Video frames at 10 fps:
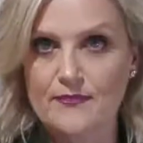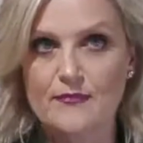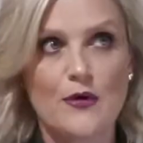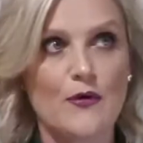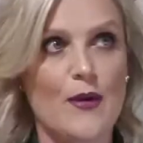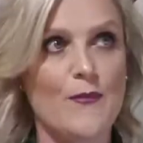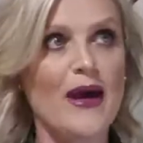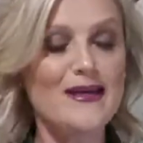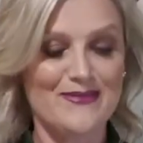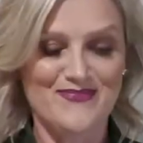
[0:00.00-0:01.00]
I'll come
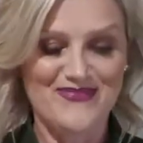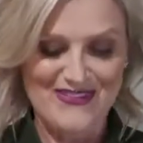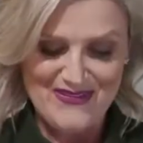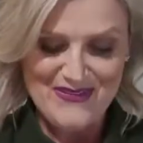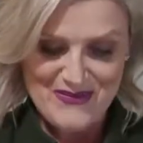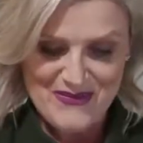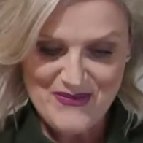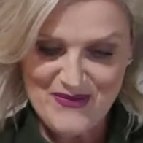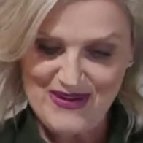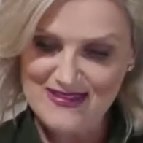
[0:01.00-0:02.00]
back. All
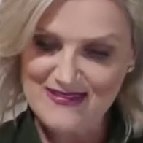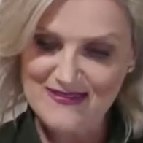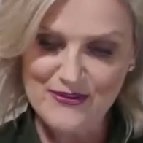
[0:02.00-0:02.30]
right,